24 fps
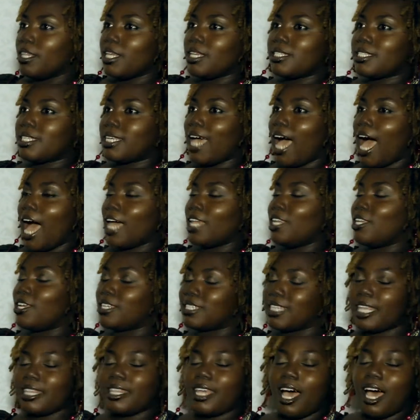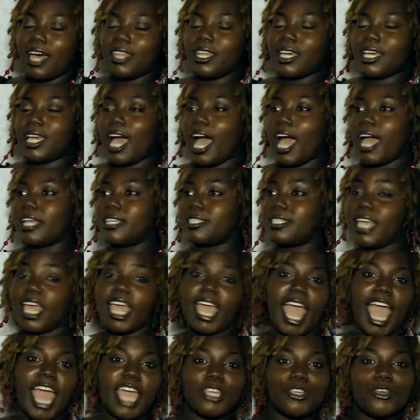this guy looked at the other guy,
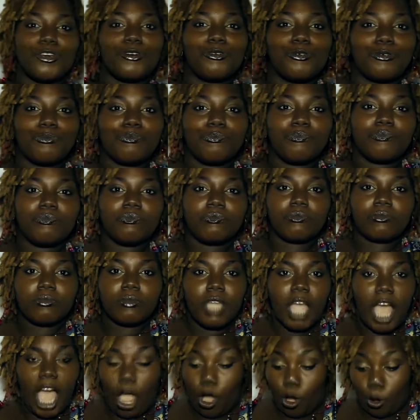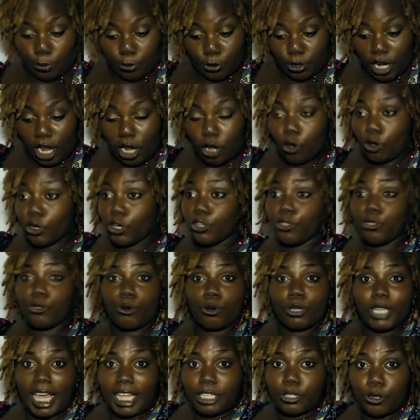say, hey, you, I hope you're not going to
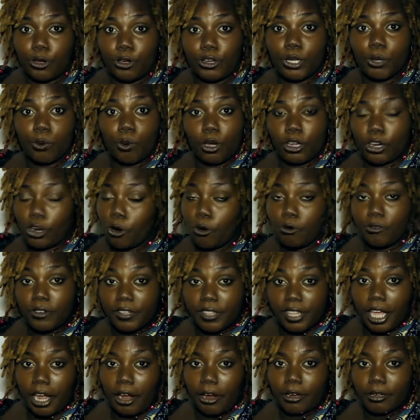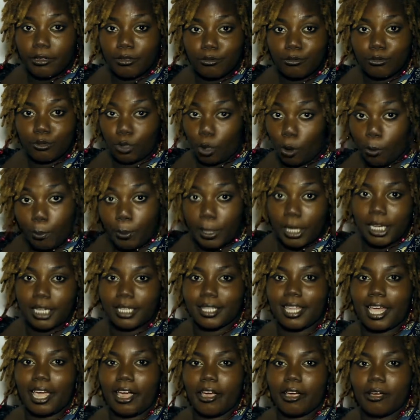throw that dirty water over there. Don't put
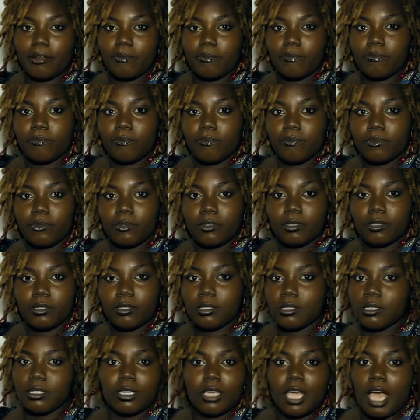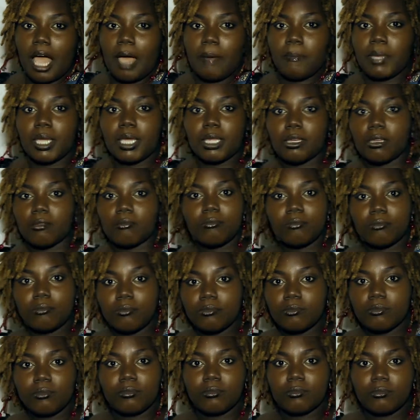it there. I mean,
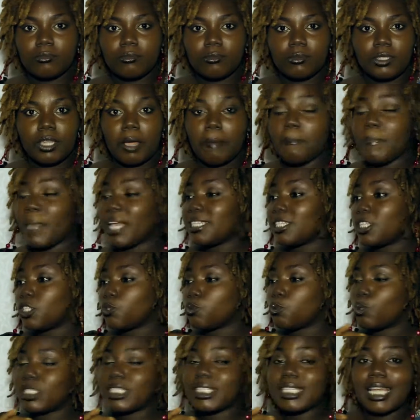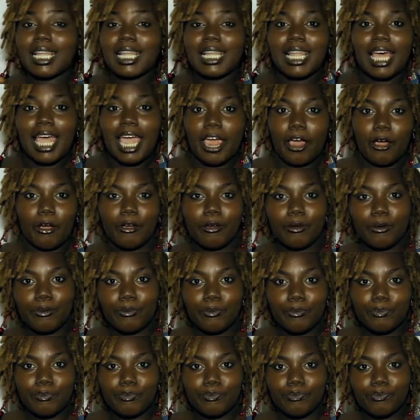the message was clear.
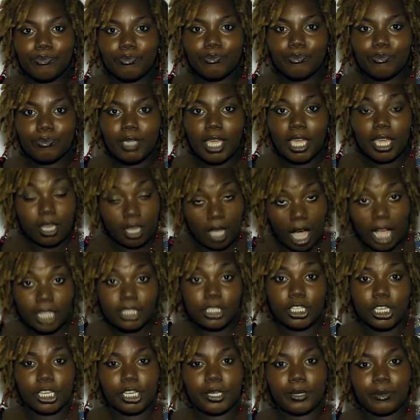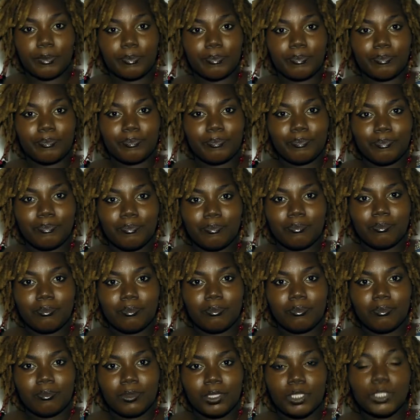It got to him.
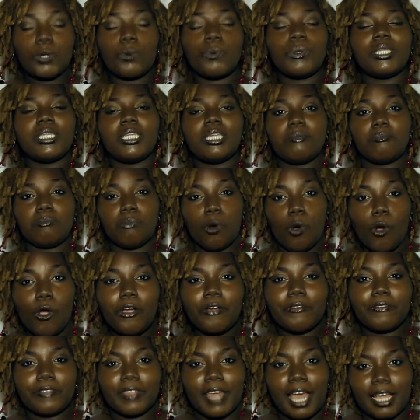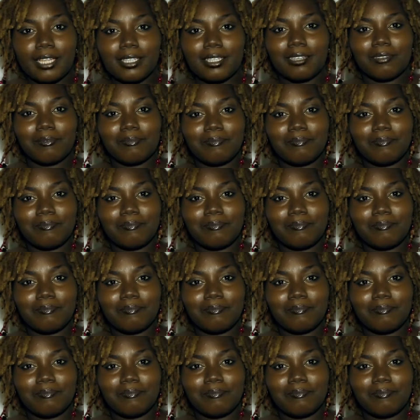So we need more of that.